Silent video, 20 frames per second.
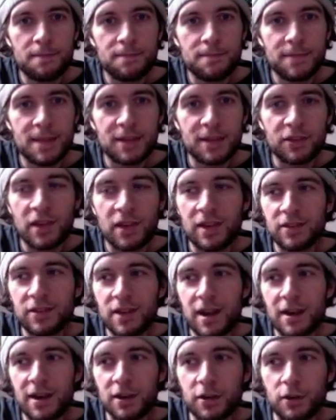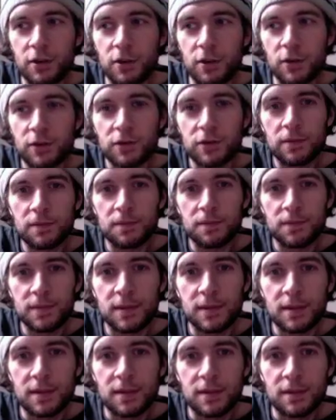that sounds kind of close.
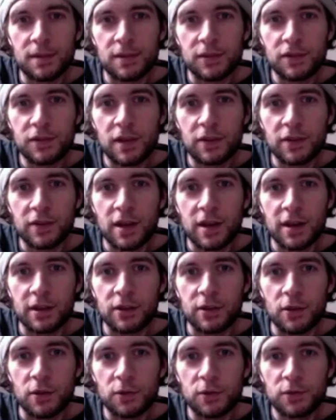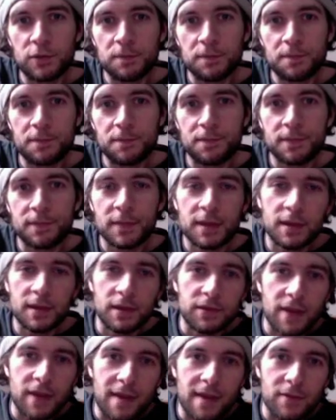This sounds kind of close.
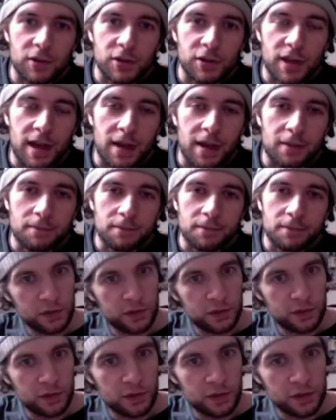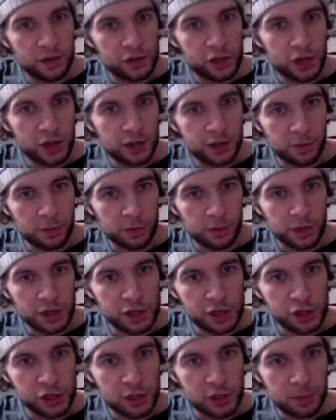It's averaged out. Let's check the
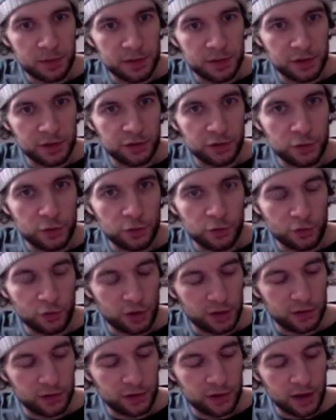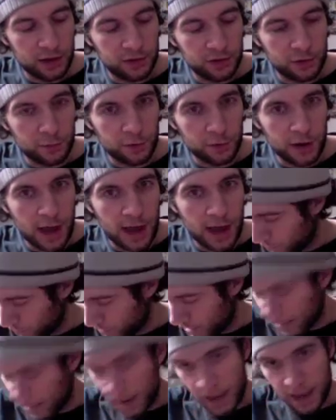relationship of these two strings at a different angle. We
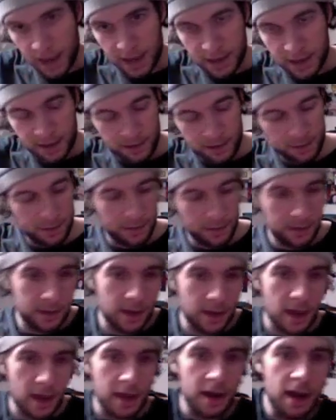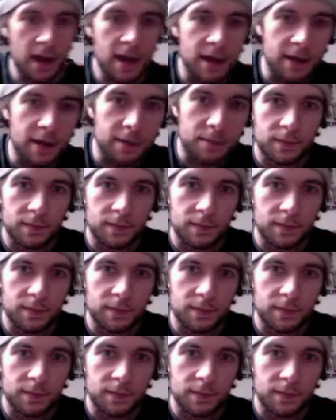got A and A.